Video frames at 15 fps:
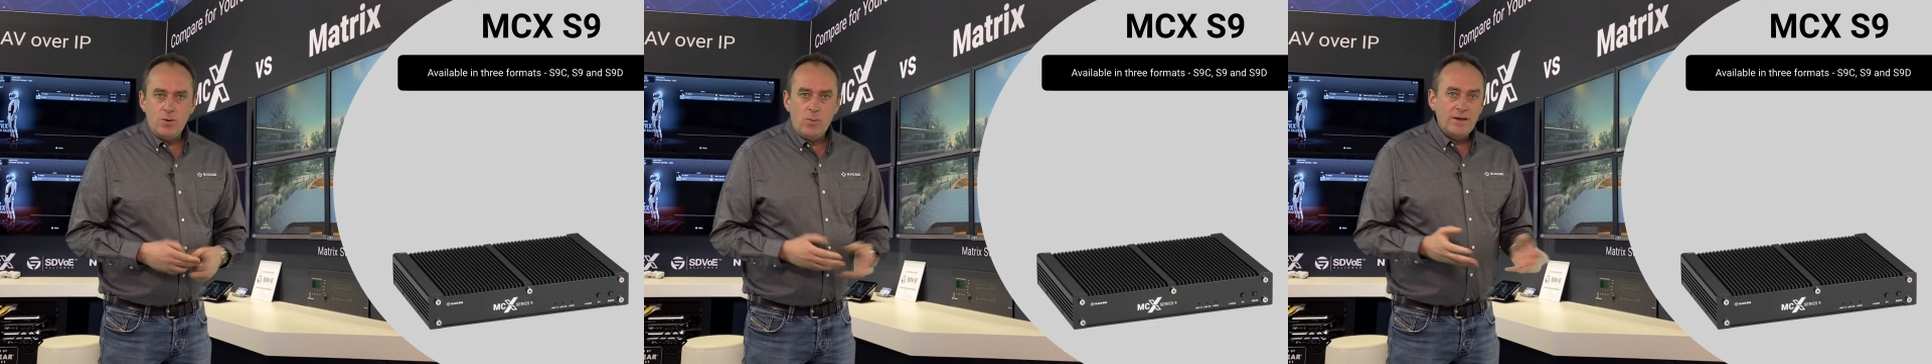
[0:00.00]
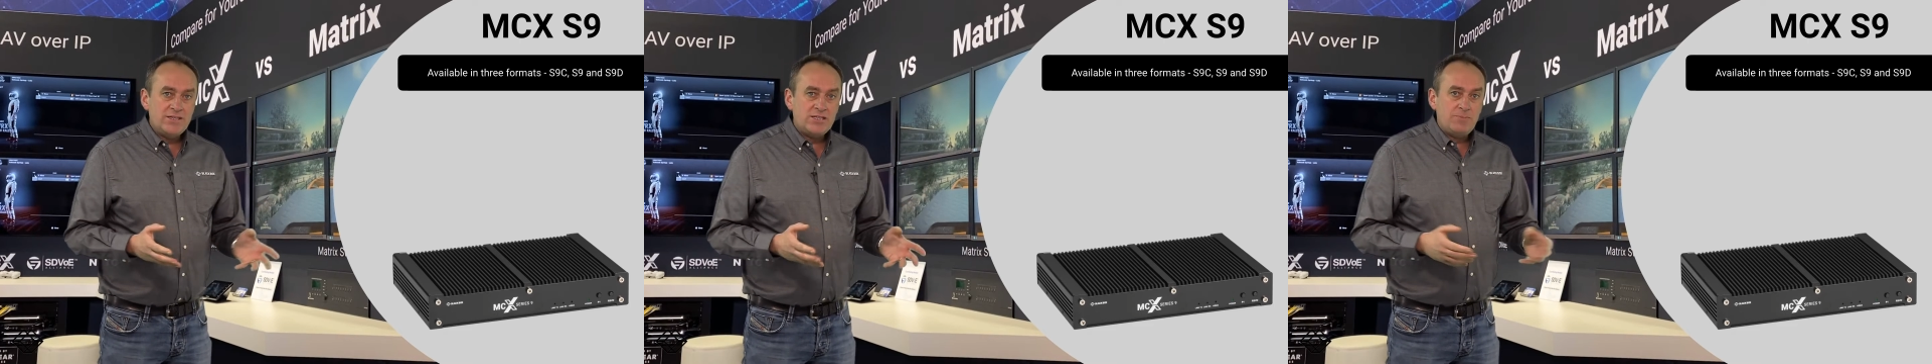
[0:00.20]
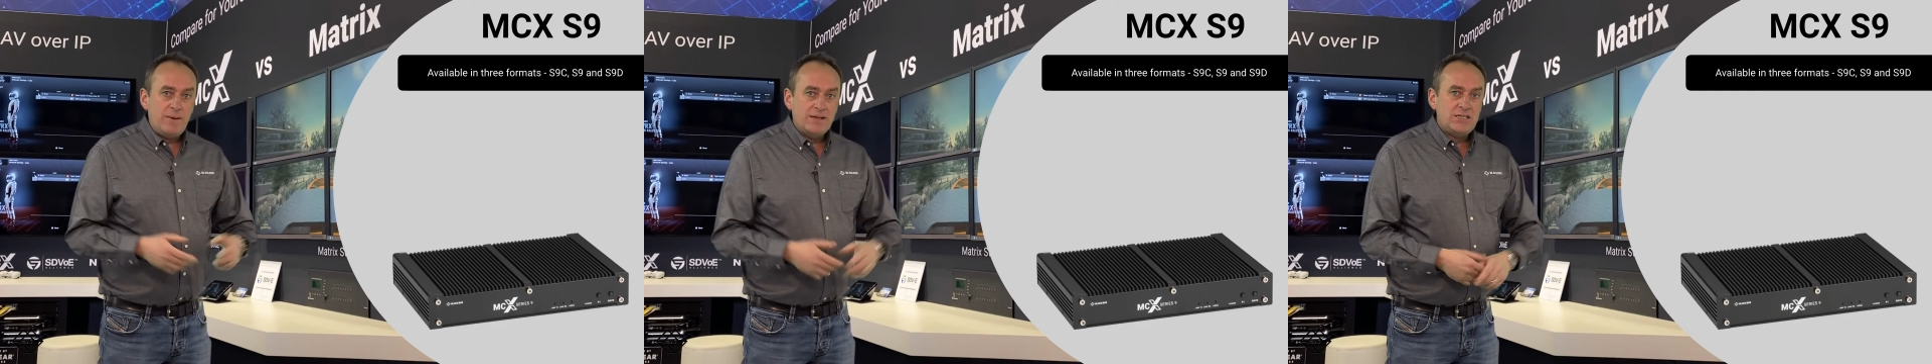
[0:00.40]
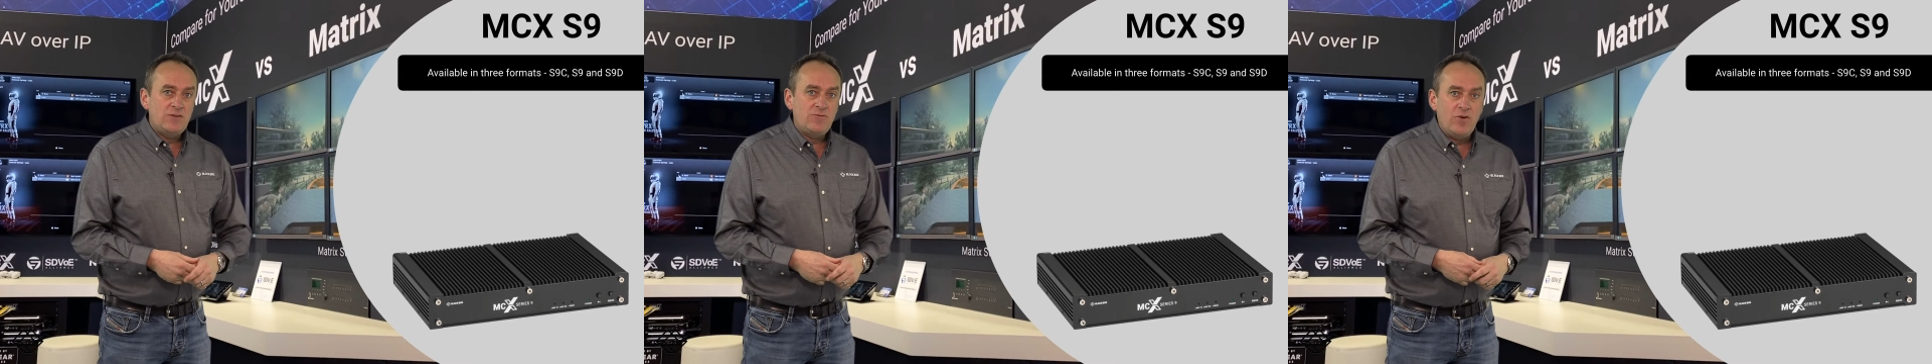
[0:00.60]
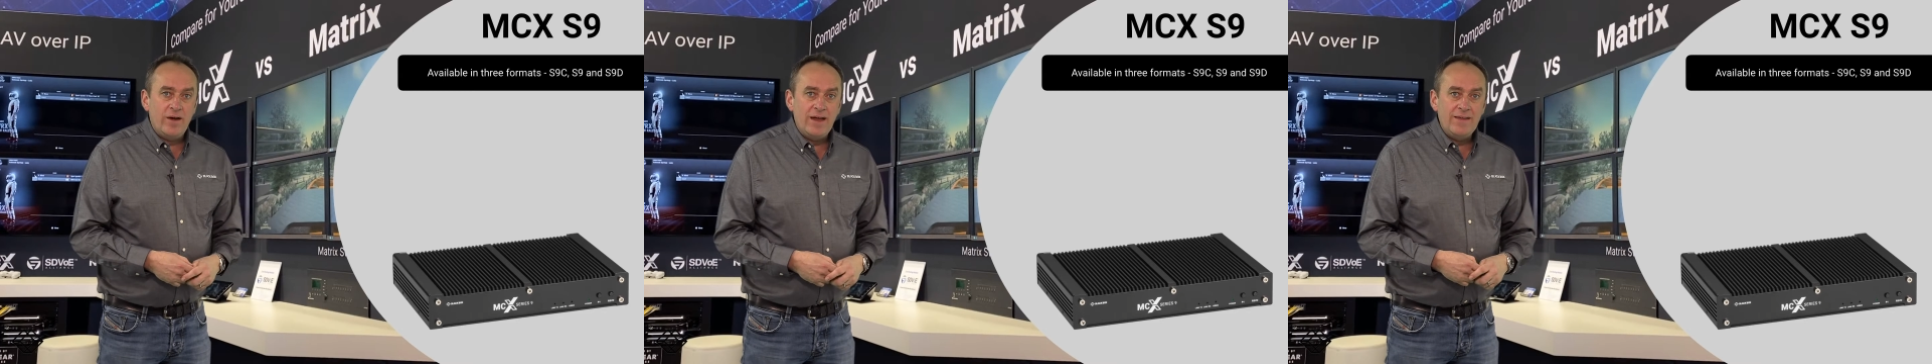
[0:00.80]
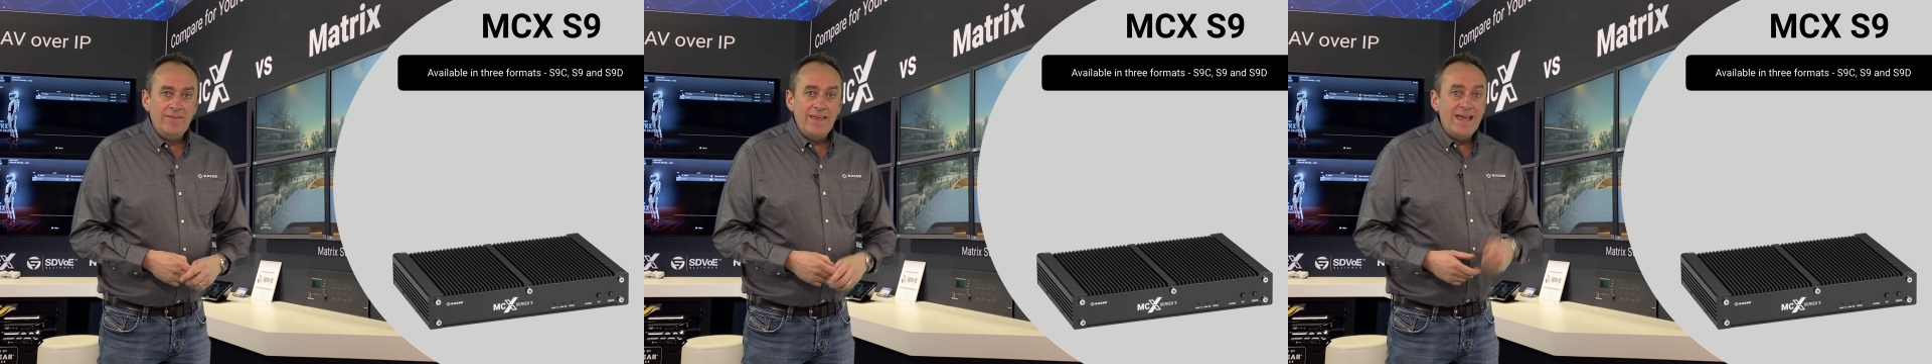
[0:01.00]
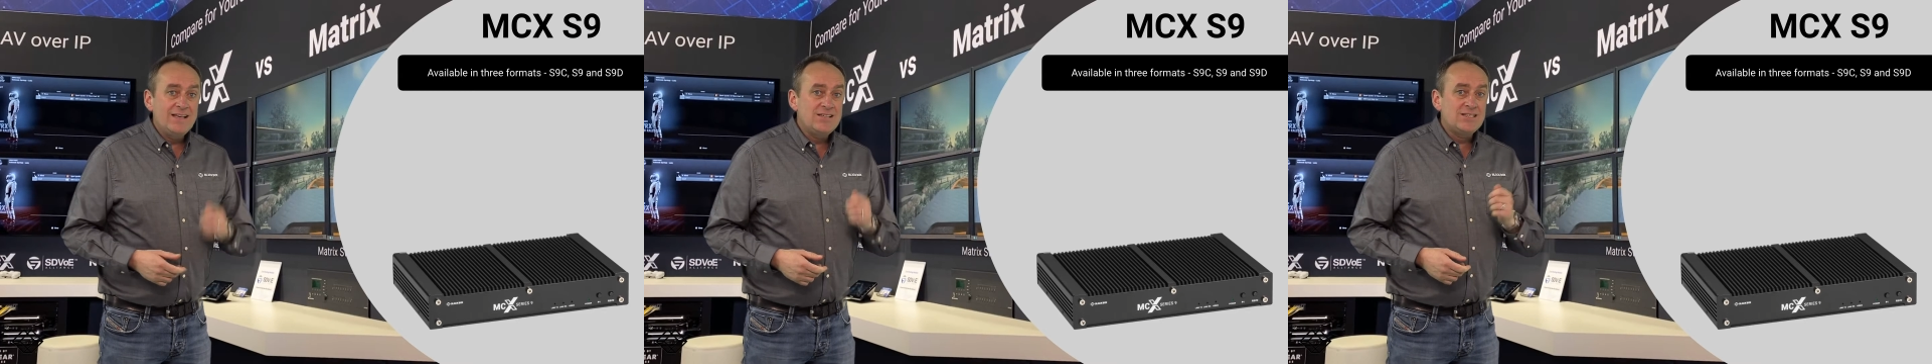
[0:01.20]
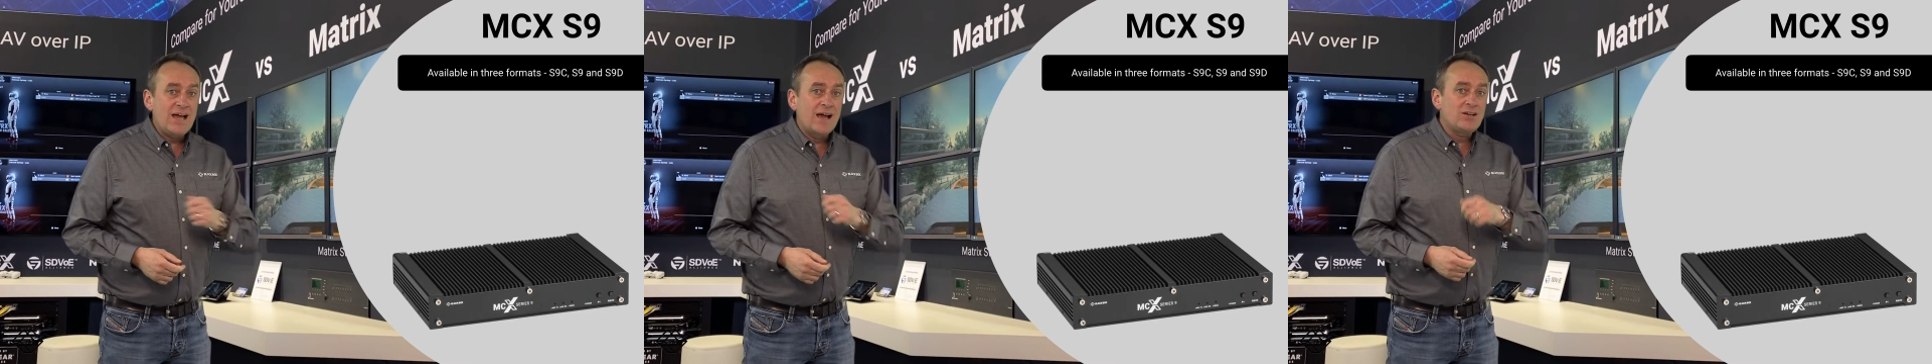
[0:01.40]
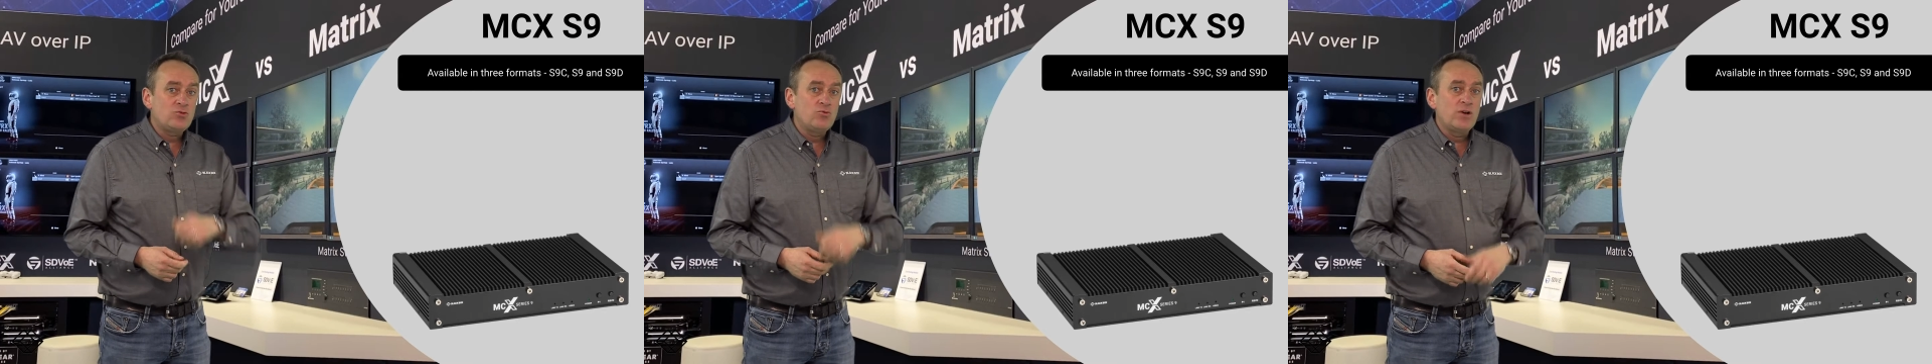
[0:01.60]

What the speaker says: when specifying the exact